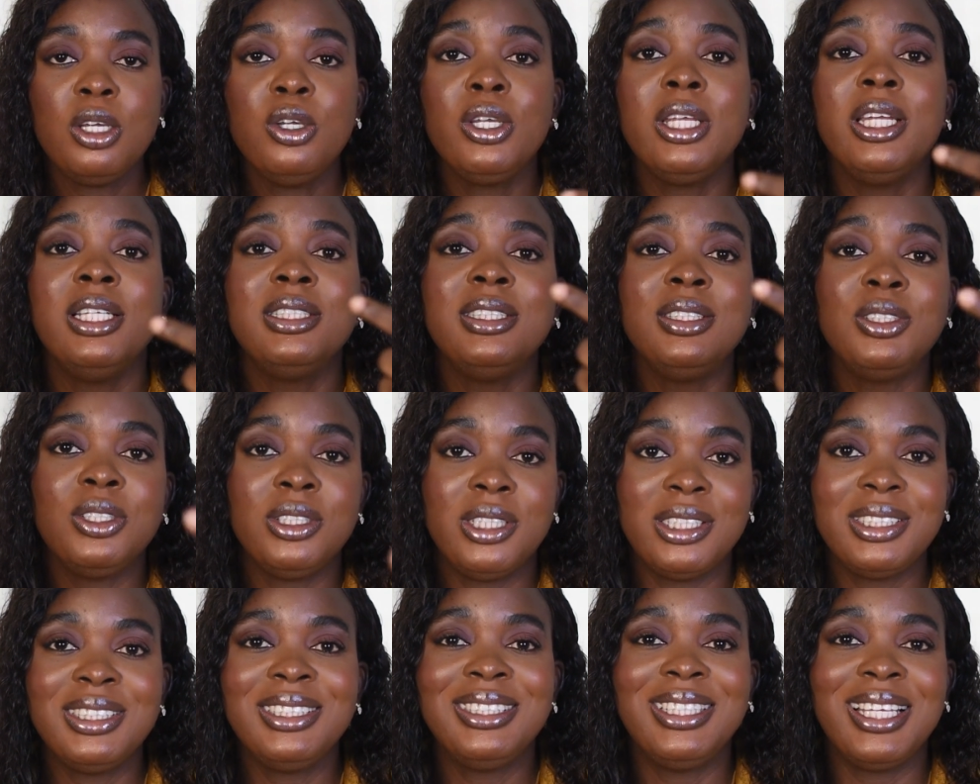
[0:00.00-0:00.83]
okay, there's
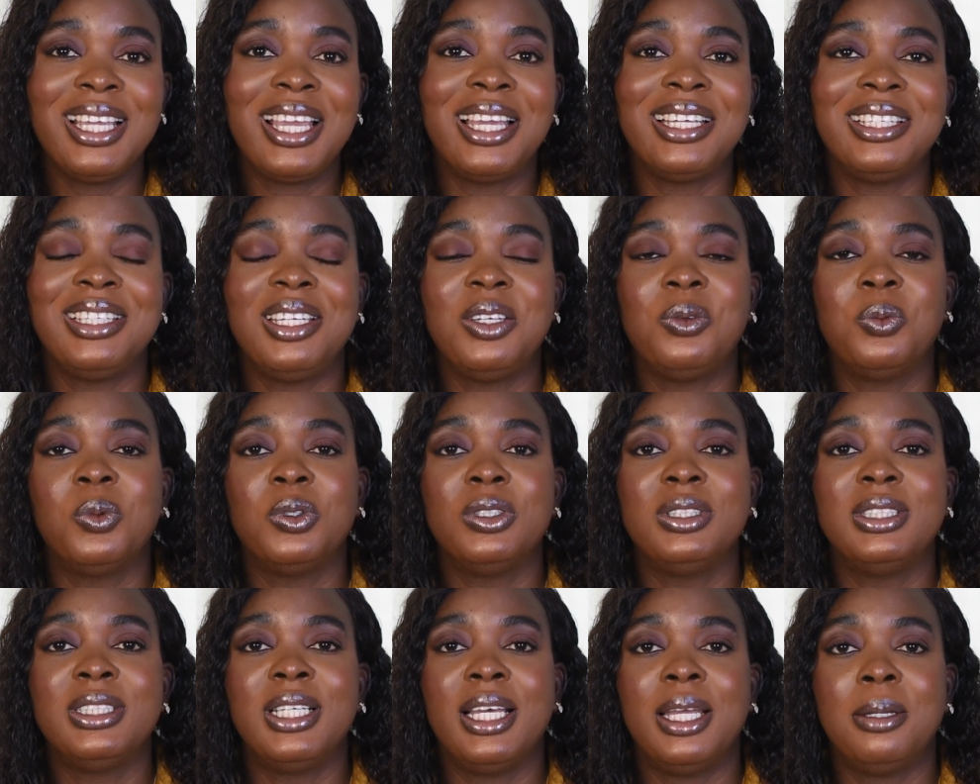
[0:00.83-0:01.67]
this thing I did
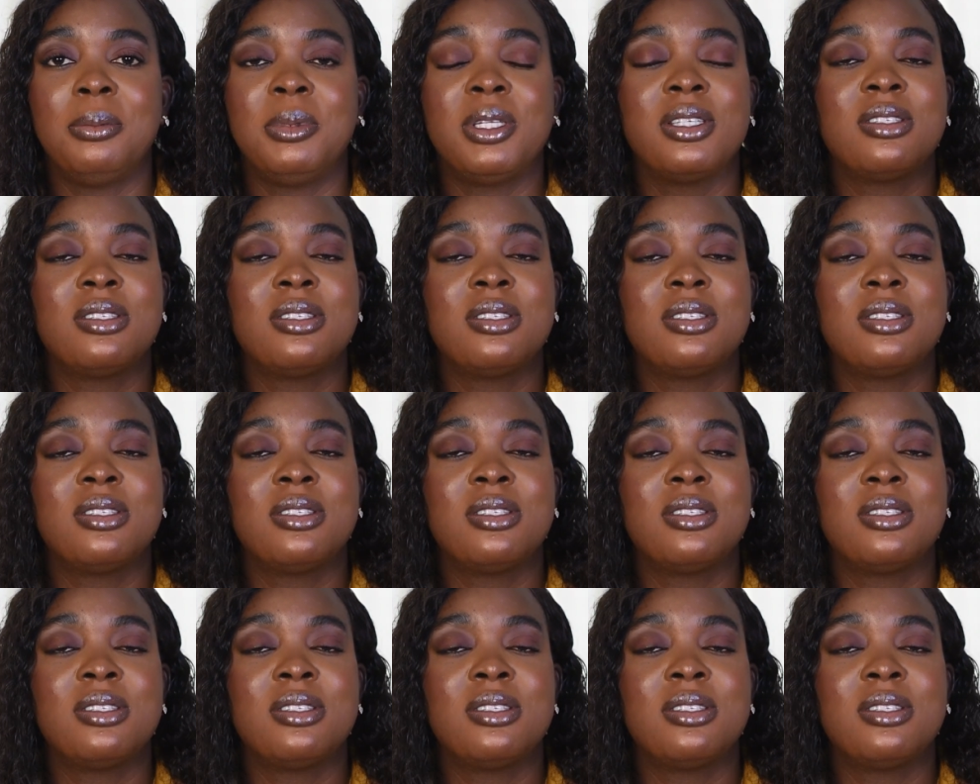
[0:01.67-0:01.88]
one time.